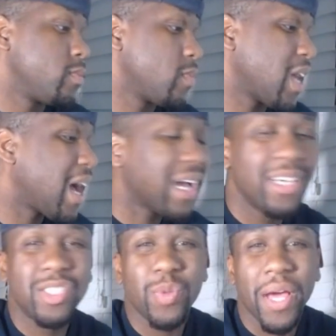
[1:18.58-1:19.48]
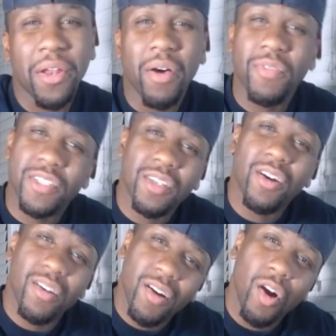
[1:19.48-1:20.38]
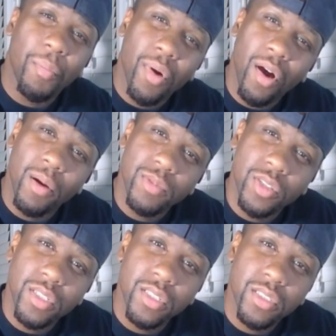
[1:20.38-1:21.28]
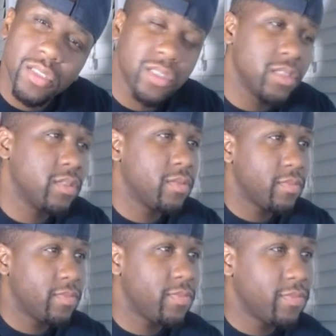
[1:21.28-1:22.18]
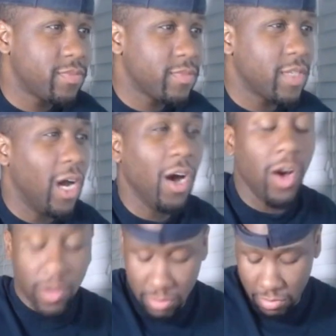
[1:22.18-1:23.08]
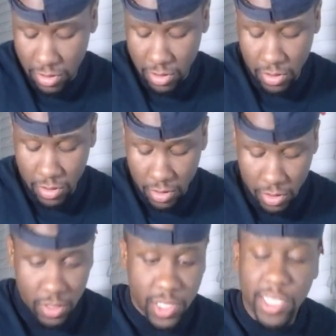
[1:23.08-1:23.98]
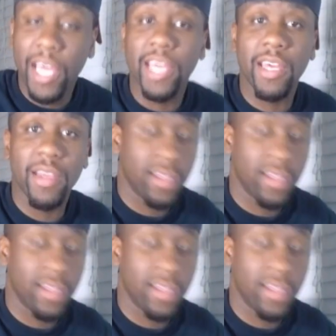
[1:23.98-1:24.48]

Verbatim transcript: How could you hate off a song called Palm Trees? Uh oh, he's singing.